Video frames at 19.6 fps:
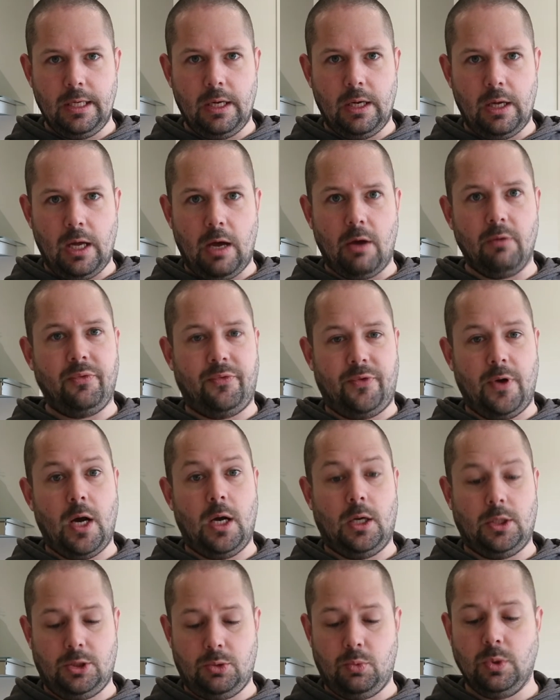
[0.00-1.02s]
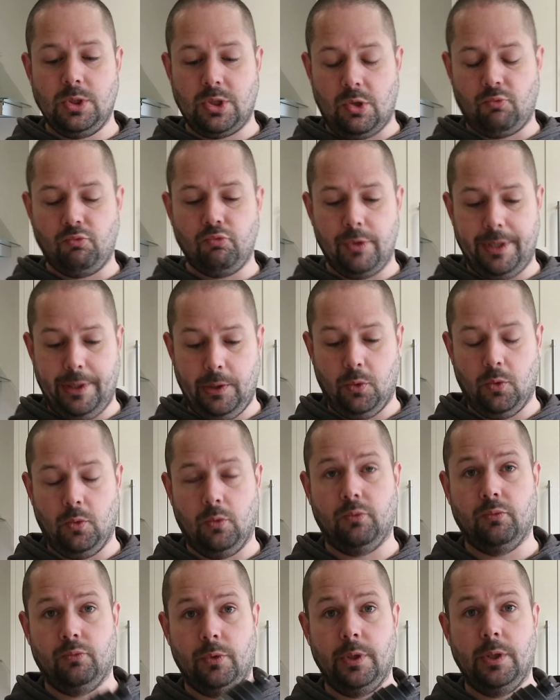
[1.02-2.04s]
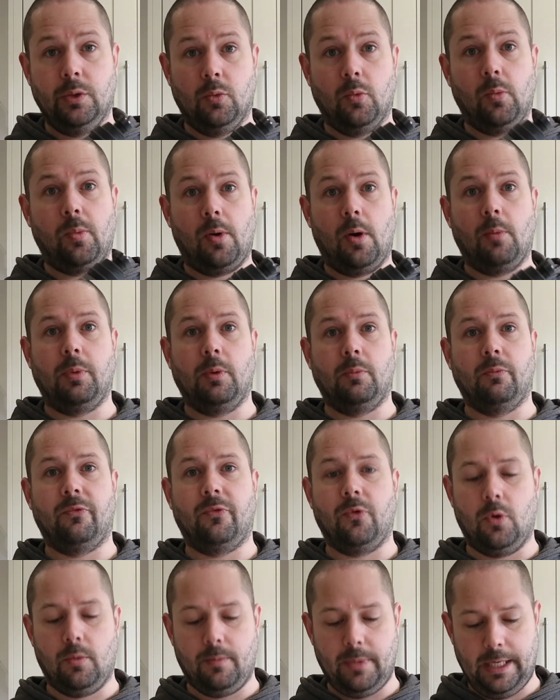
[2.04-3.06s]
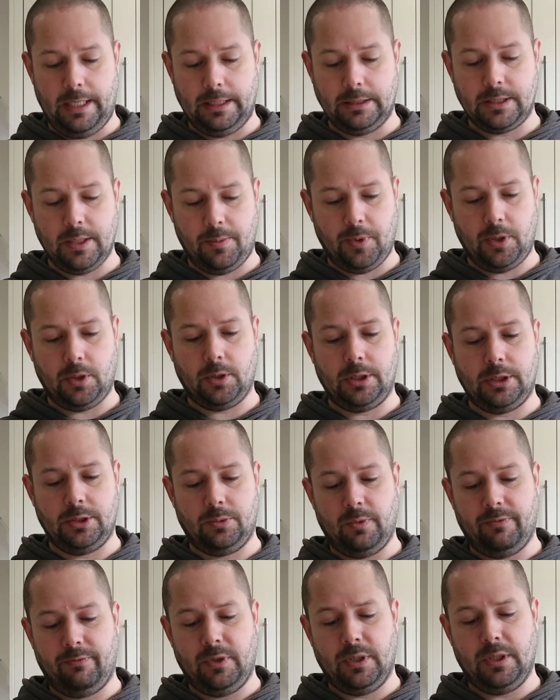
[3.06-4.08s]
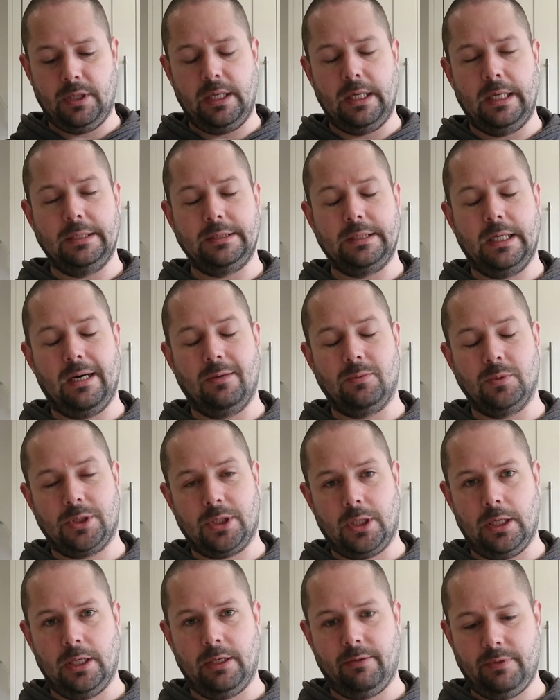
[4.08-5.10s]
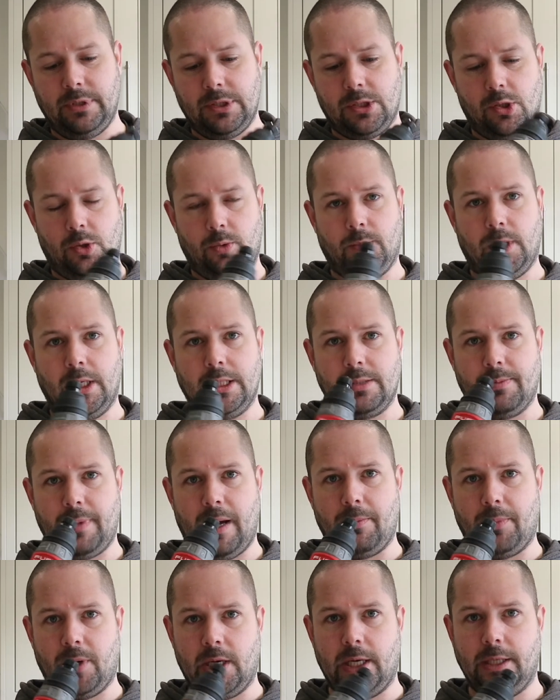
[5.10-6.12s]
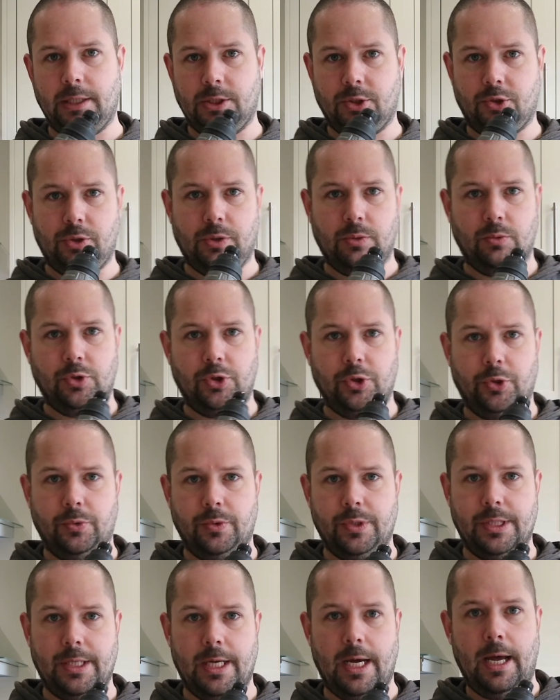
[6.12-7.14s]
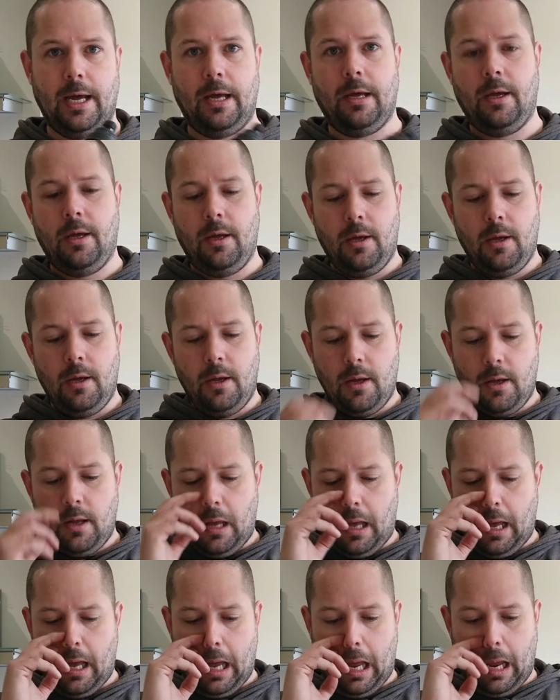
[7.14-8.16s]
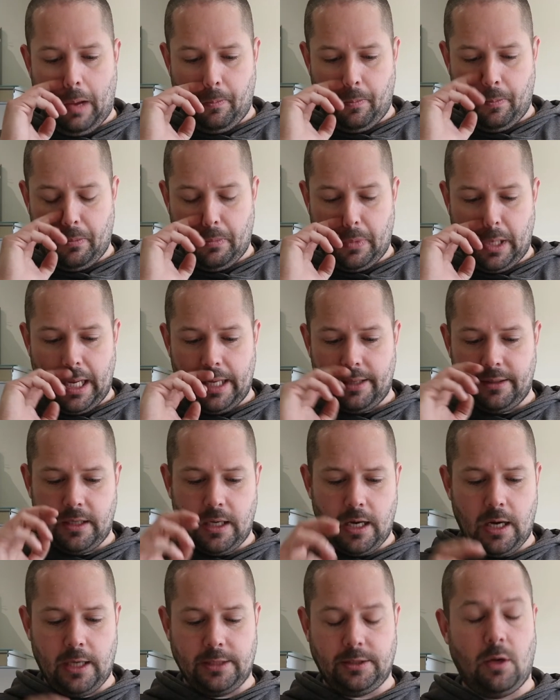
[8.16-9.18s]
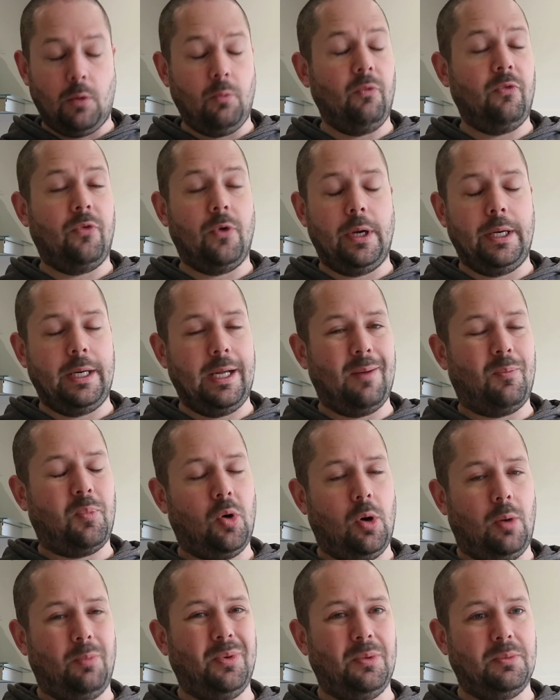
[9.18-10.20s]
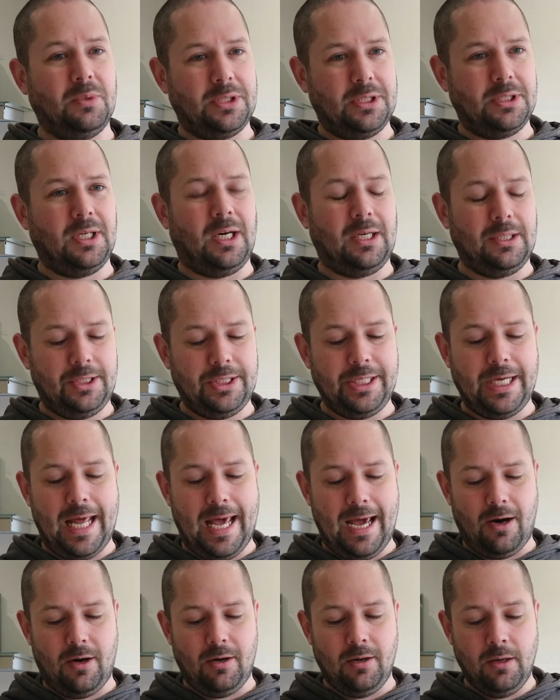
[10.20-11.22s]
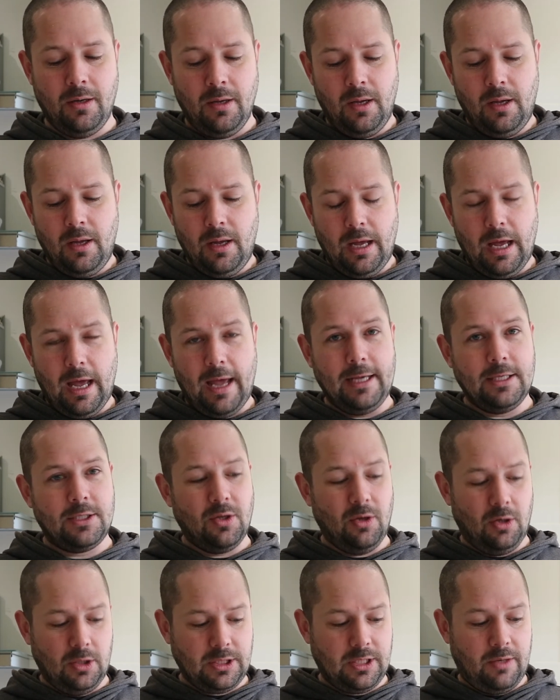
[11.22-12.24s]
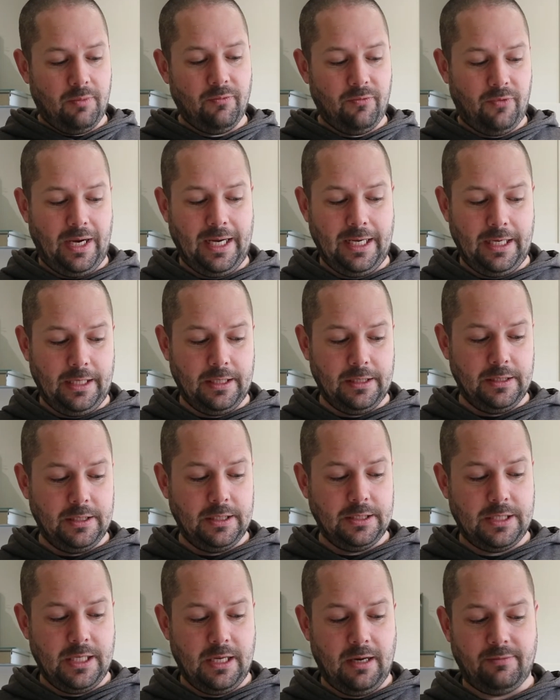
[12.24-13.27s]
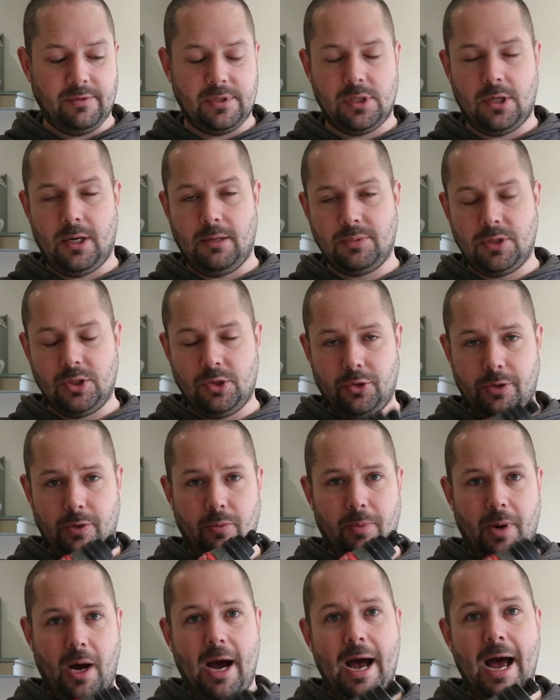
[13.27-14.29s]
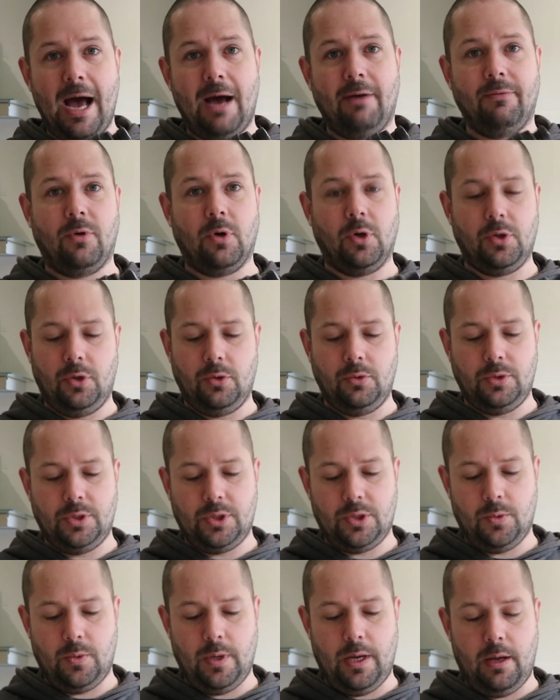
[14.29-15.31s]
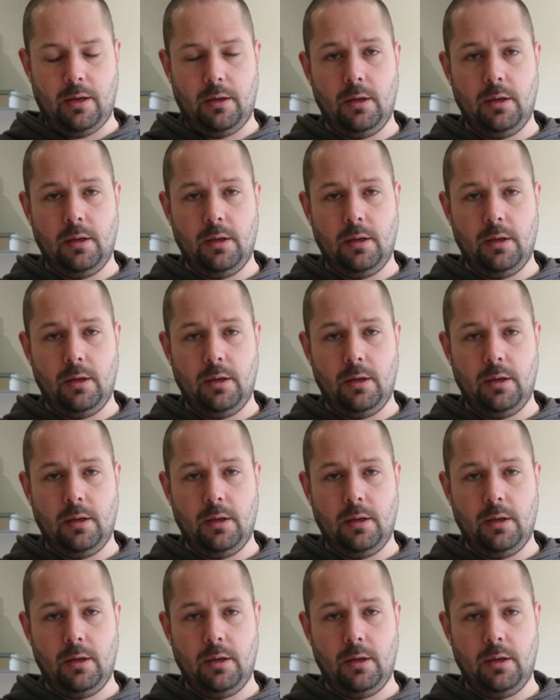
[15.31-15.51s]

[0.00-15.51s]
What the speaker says: at first was a real problem for me, and to be honest with you, I was kind of in two minds about buying this drill due to that. I don't find it a problem as such now. It's not as convenient as the other types of drill, but I have got used to it.